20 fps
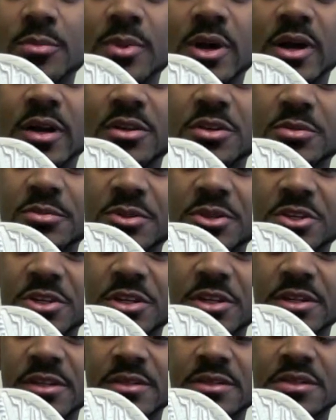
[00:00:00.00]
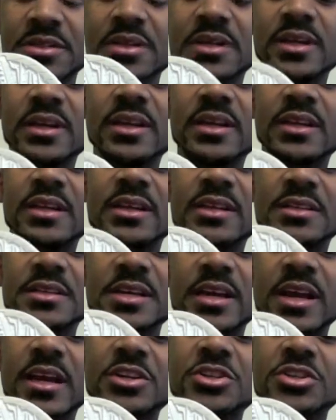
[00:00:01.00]
monitor machines, that's
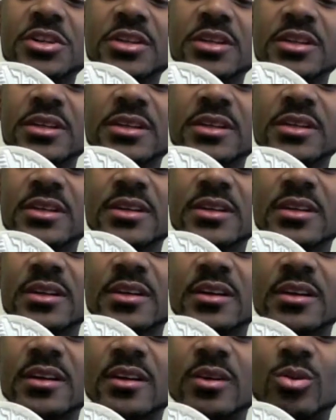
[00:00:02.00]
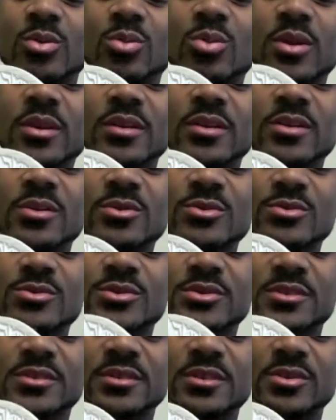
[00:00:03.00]
actually what
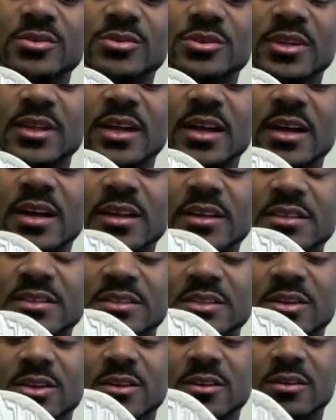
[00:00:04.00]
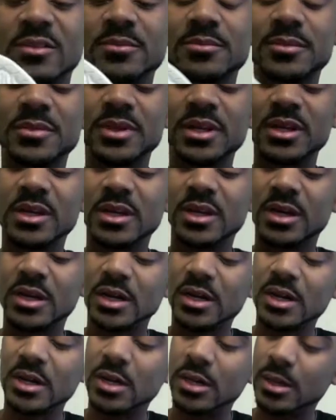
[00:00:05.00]
those lines are.
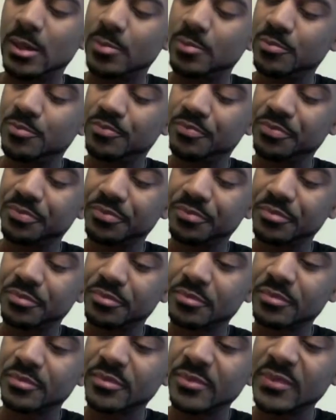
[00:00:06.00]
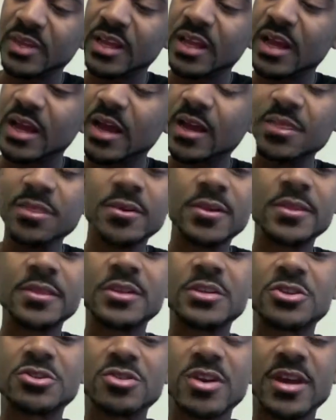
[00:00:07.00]
I thought the
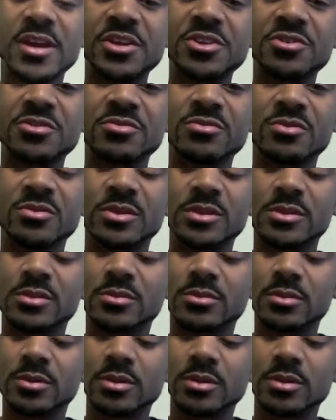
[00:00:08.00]
traction was